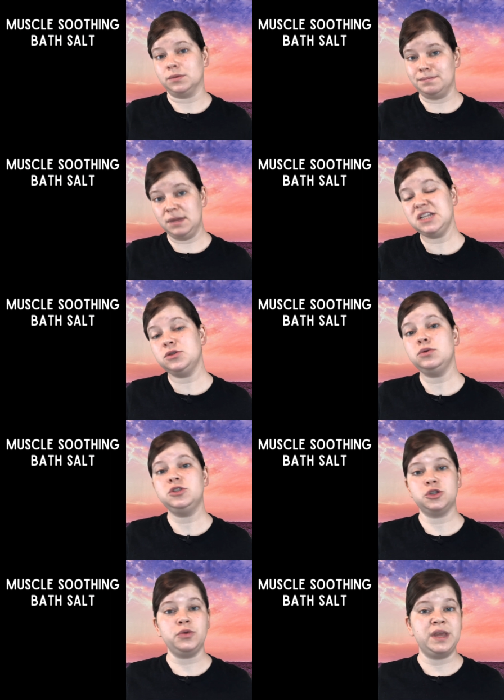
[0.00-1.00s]
Muscle
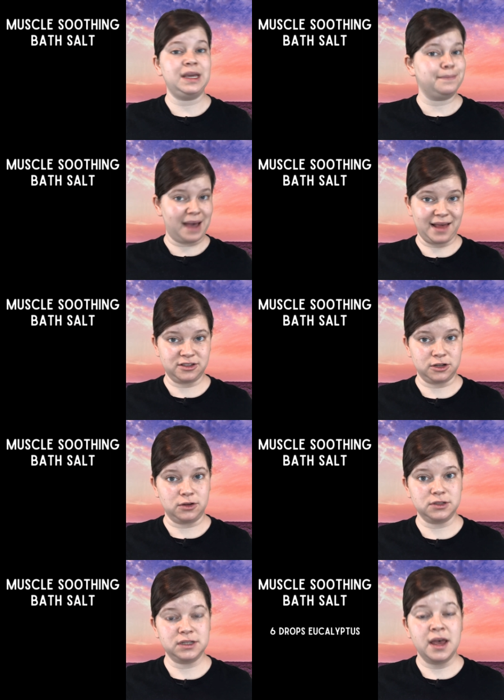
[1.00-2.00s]
Soothing Bath
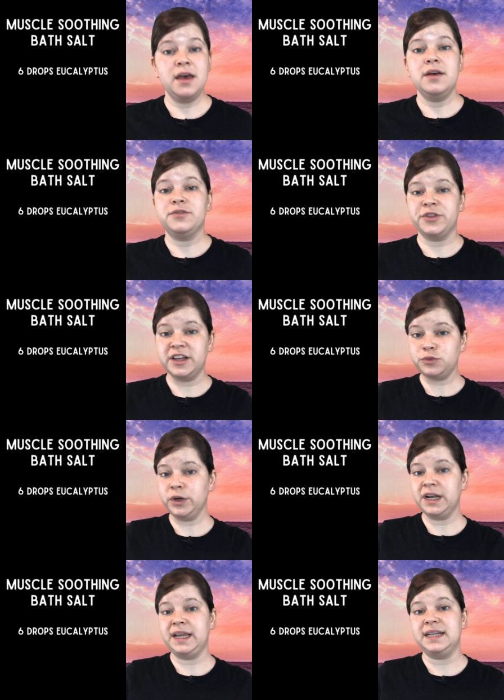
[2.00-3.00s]
Salts. For this, we're
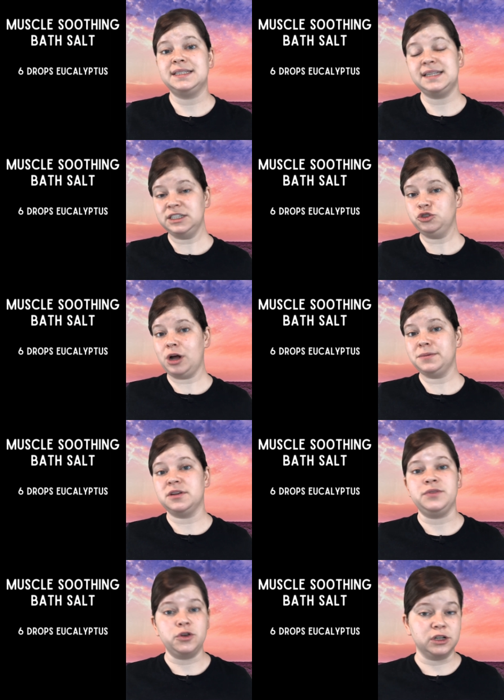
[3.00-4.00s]
going to need 6 drops
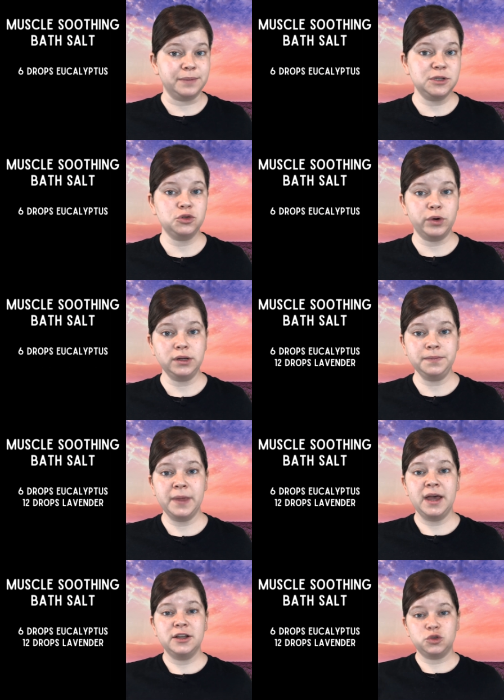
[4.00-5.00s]
of eucalyptus oil,
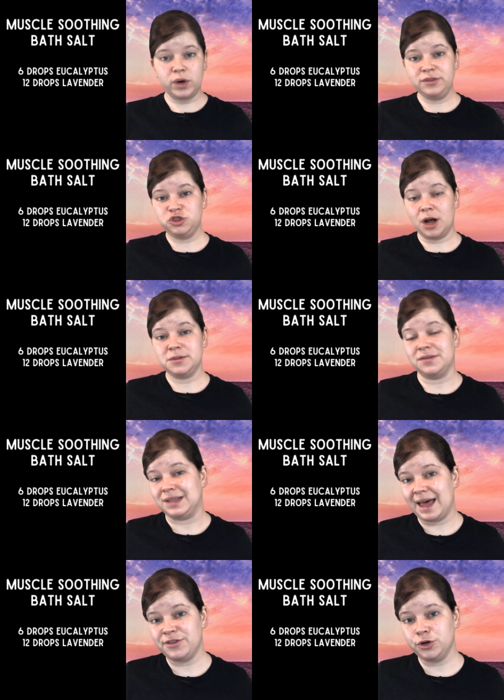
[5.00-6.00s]
12 drops of
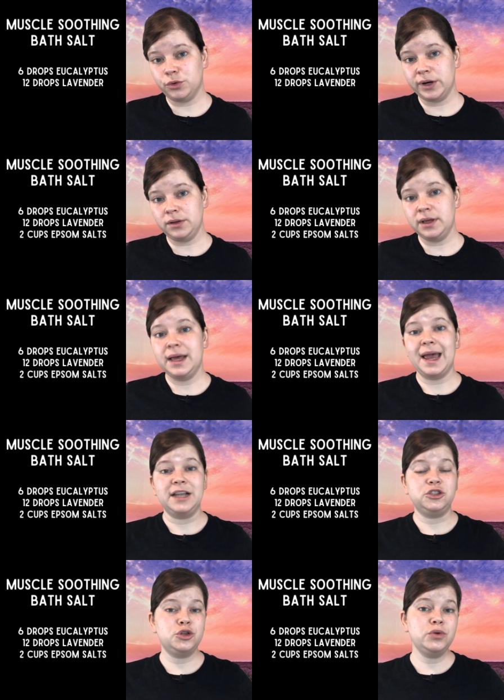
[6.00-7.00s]
lavender oil,
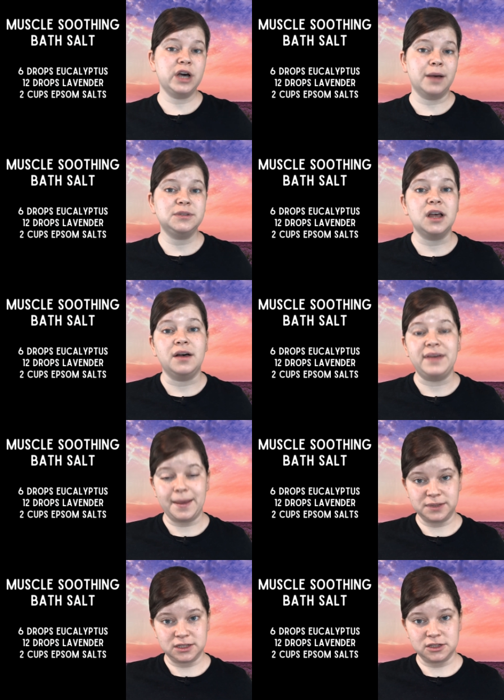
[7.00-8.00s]
and 2 cups of
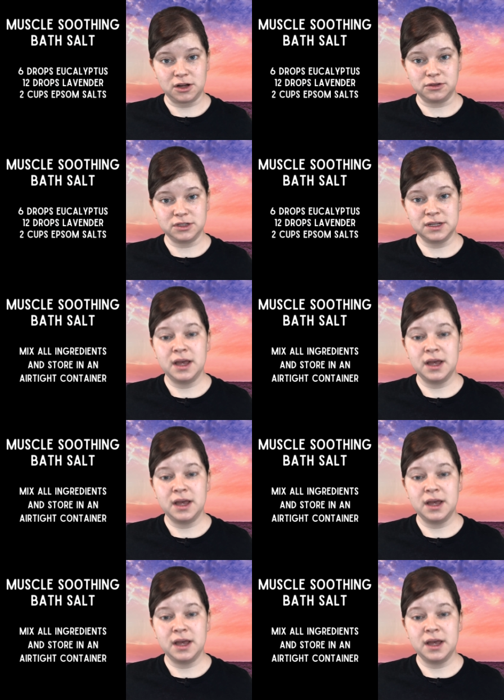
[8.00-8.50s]
Epsom salts.